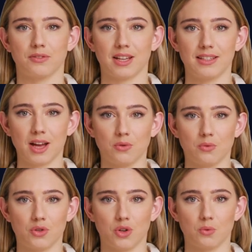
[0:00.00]
They allow
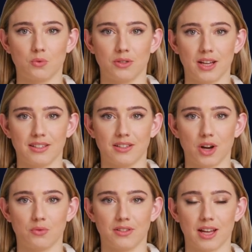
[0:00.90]
you to group related
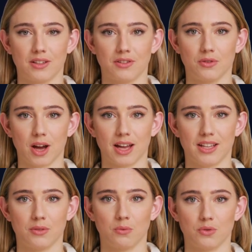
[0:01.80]
code together
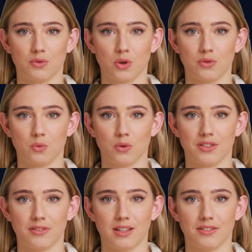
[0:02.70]
and expose only
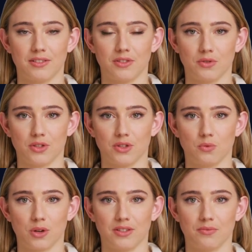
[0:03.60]
what is necessary to
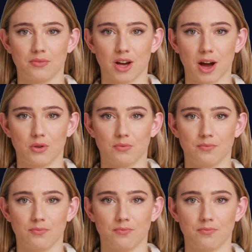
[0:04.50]
the rest of the code.